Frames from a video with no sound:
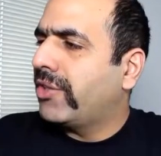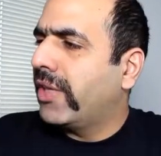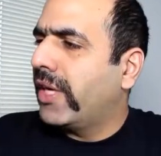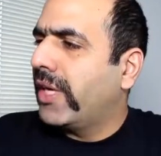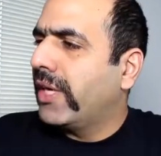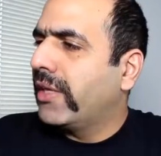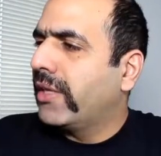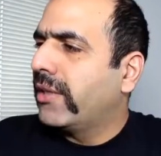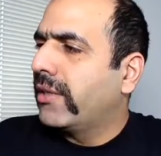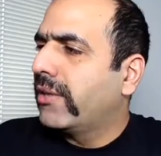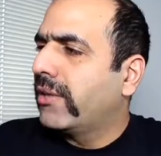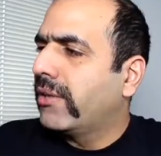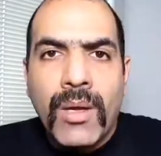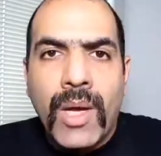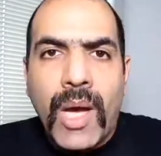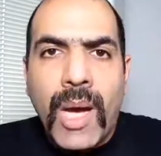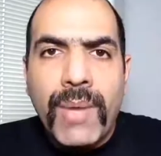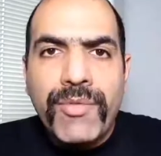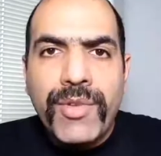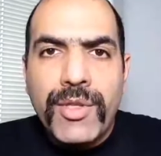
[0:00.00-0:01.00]
a try.
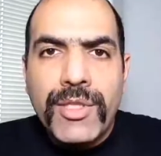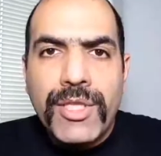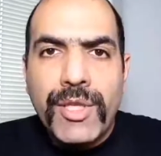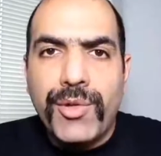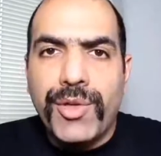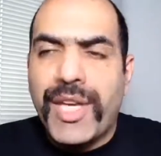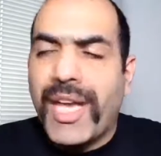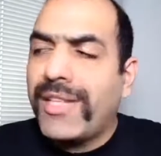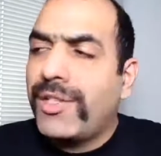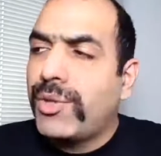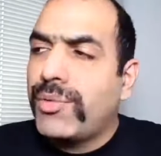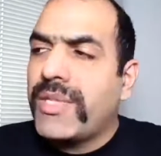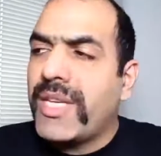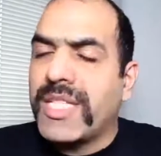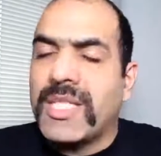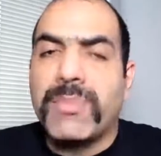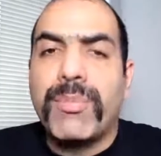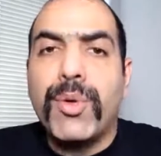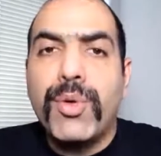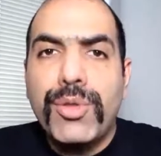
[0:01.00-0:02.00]
Obviously you can't use
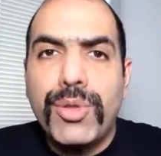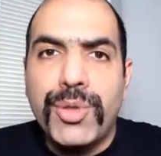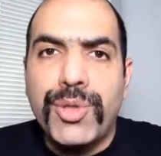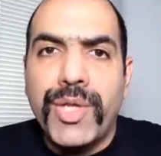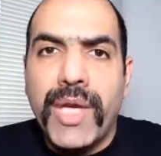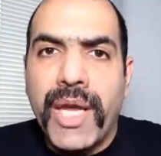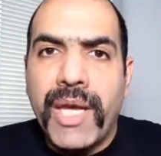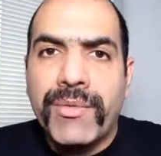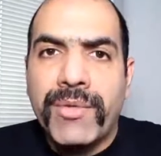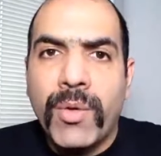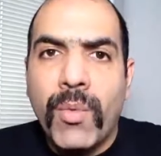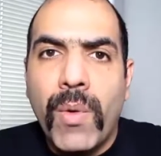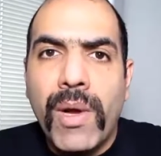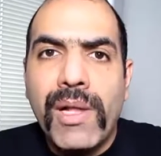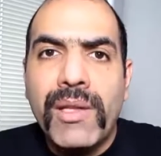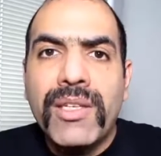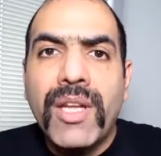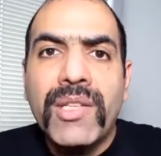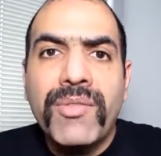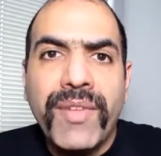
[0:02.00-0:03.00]
a spoon to shave.
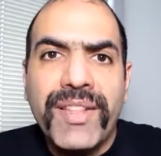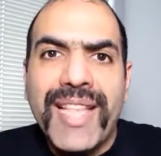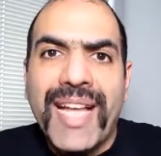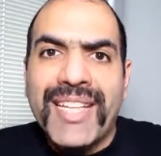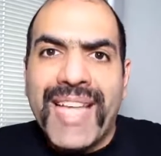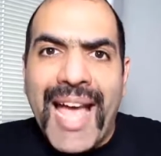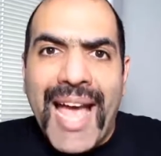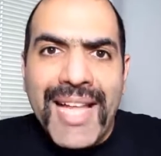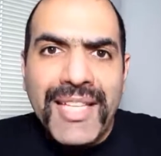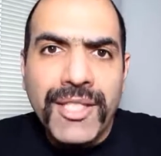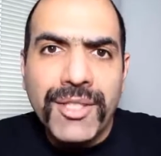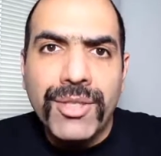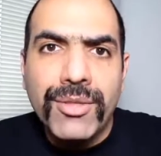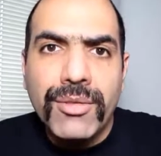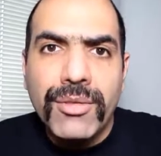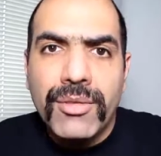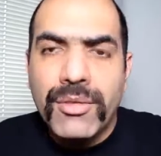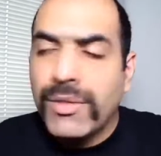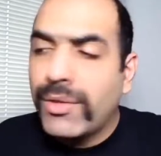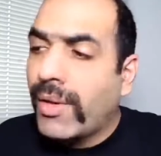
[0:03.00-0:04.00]
Well, not with that
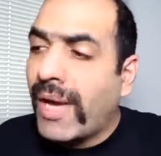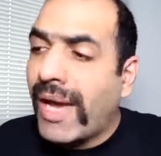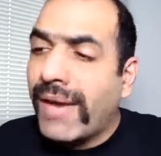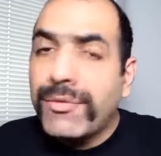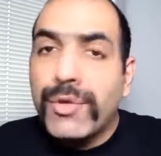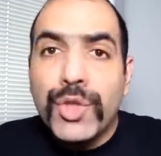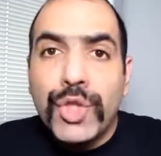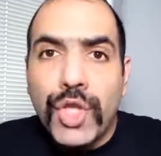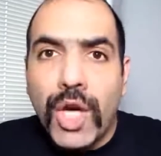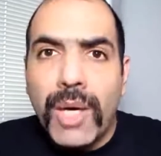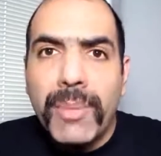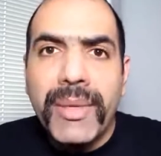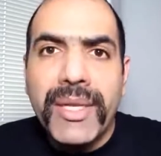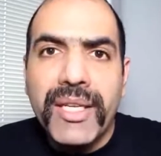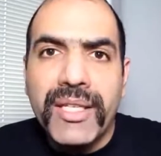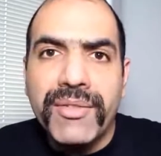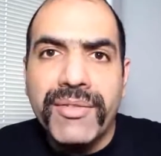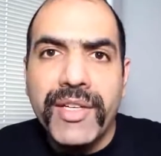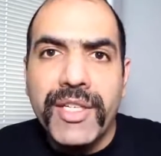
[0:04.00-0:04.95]
attitude. You have to sharpen it